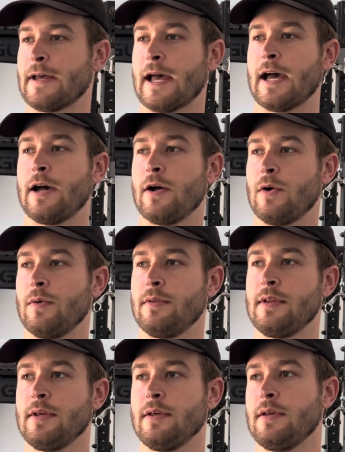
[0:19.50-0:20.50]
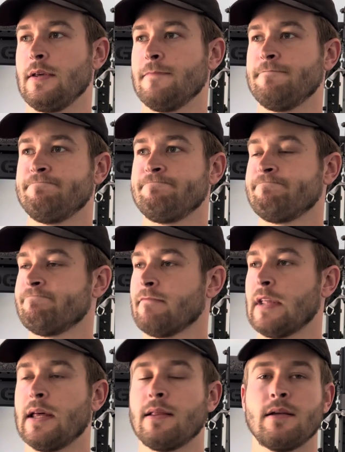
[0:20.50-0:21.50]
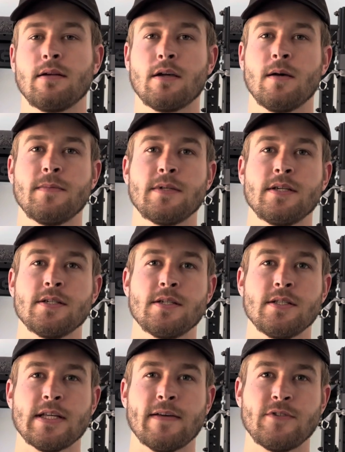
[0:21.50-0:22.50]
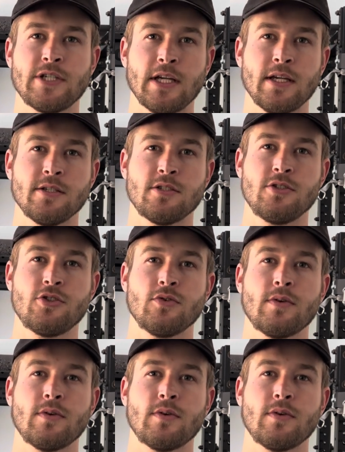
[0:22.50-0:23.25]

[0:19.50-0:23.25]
How the athletic competitions have changed